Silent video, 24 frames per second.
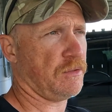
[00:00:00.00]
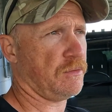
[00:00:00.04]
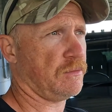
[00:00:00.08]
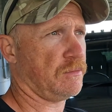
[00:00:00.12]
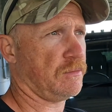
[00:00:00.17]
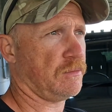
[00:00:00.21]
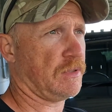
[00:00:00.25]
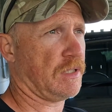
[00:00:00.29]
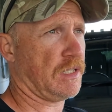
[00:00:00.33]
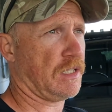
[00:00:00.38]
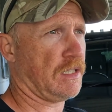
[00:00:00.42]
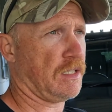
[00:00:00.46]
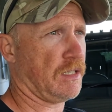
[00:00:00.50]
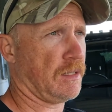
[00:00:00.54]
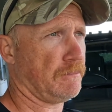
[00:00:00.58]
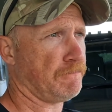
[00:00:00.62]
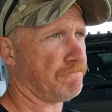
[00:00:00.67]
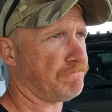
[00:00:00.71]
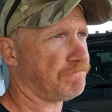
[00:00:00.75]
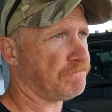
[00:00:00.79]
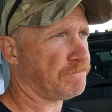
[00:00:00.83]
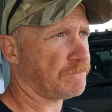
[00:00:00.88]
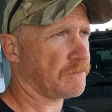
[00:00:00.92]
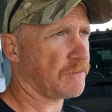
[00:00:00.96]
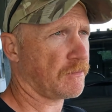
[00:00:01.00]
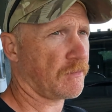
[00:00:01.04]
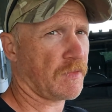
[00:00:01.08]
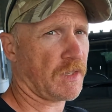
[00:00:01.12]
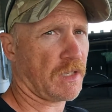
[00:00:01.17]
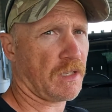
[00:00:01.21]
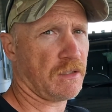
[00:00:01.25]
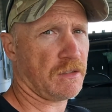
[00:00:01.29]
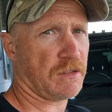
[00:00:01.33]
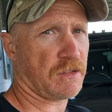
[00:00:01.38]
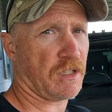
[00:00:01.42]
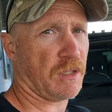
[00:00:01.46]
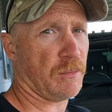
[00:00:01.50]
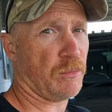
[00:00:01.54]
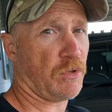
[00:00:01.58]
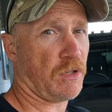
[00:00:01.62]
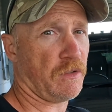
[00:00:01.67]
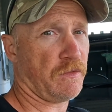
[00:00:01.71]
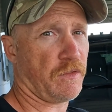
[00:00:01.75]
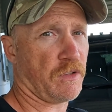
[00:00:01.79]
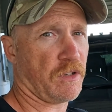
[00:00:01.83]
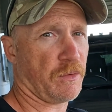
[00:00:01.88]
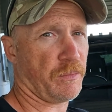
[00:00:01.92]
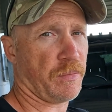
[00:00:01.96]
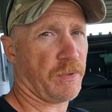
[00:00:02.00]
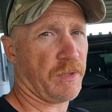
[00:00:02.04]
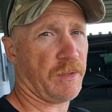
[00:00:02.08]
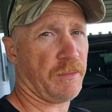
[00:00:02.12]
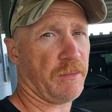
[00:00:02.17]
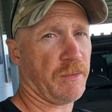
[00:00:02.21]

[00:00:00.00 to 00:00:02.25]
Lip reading: So you might find it pretty